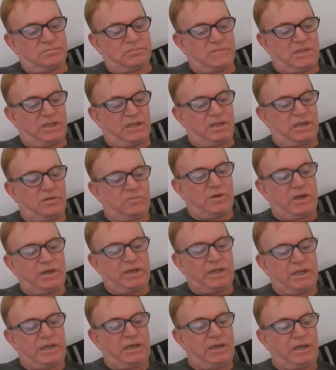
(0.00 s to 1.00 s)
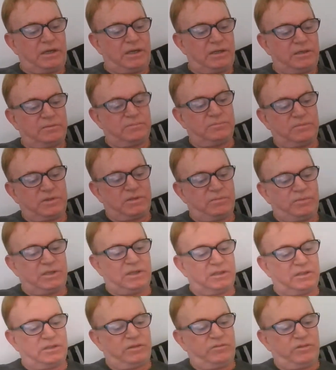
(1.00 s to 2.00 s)
and they won't care
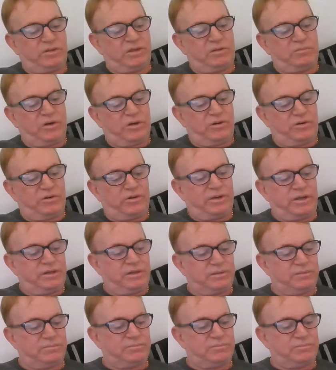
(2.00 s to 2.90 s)
about leaving you behind.